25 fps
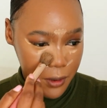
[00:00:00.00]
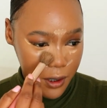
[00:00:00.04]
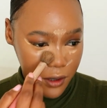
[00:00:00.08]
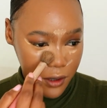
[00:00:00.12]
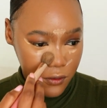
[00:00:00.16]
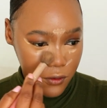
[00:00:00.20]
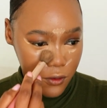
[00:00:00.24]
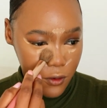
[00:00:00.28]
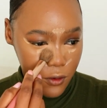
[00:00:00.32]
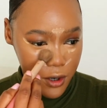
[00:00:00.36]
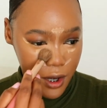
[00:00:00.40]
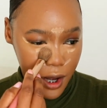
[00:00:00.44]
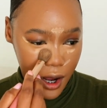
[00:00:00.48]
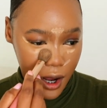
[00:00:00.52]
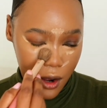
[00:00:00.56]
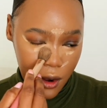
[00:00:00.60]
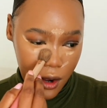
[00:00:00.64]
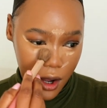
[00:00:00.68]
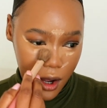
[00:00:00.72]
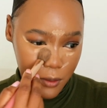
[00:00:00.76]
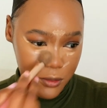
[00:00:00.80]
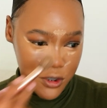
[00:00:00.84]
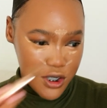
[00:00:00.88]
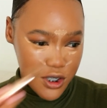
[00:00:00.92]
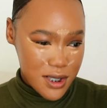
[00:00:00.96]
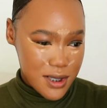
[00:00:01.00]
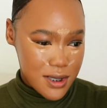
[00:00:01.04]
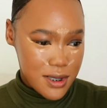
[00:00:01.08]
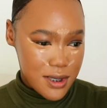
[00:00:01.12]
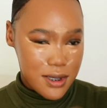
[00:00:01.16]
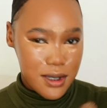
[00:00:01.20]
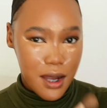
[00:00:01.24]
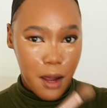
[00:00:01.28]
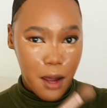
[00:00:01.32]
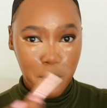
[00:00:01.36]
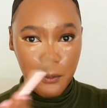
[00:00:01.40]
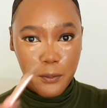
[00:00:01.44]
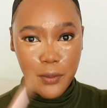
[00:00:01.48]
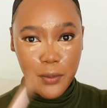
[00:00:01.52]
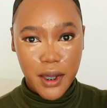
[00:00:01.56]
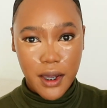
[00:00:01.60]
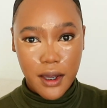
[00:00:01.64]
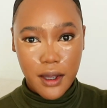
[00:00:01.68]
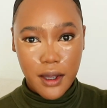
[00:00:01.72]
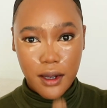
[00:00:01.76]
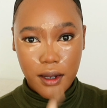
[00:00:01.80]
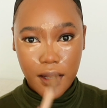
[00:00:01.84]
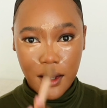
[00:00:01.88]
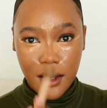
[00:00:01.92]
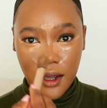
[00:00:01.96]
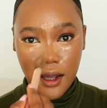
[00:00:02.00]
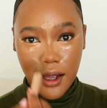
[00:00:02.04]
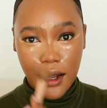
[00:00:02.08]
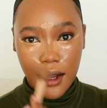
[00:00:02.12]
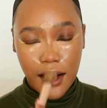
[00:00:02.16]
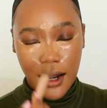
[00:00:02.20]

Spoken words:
but for now I'm just stamping it